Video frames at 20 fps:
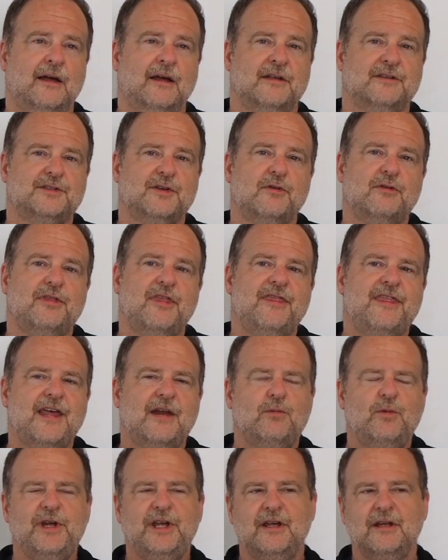So
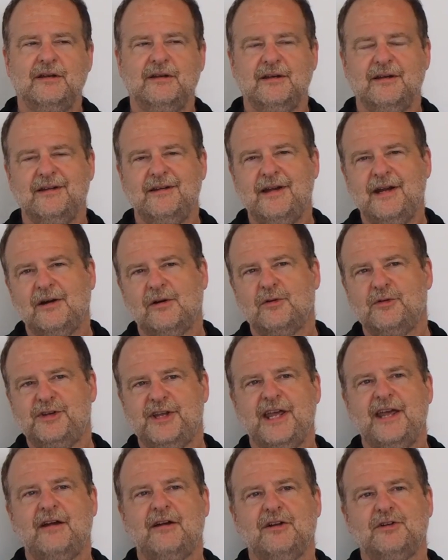then we can narrow
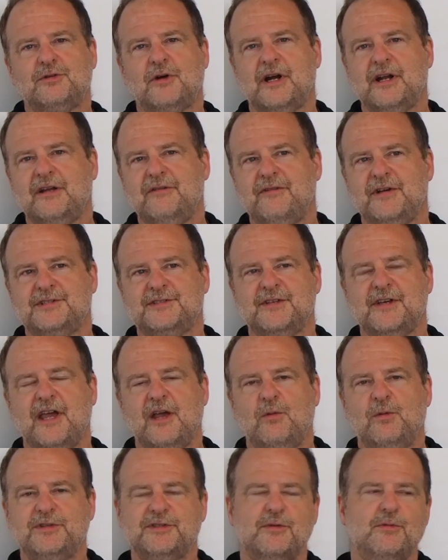down and try to
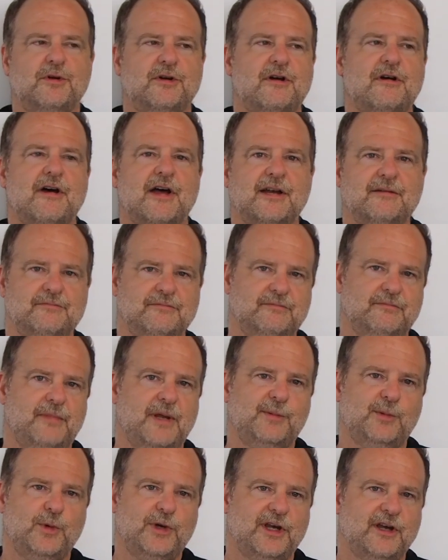investigate what's going on.
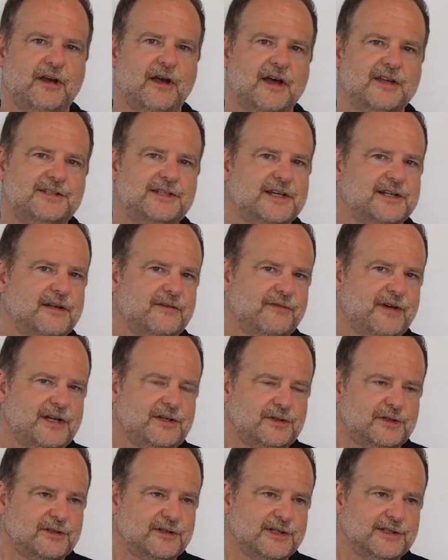Maybe we can contact a
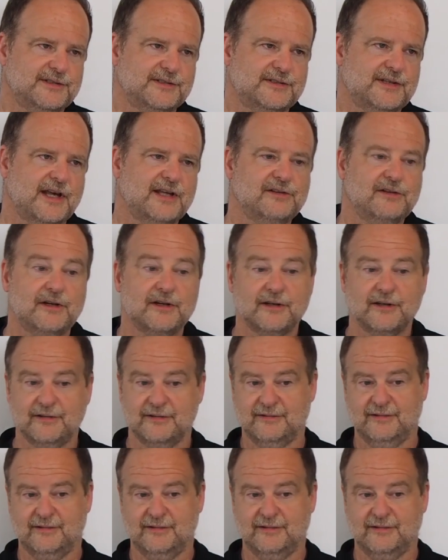vendor and say, look,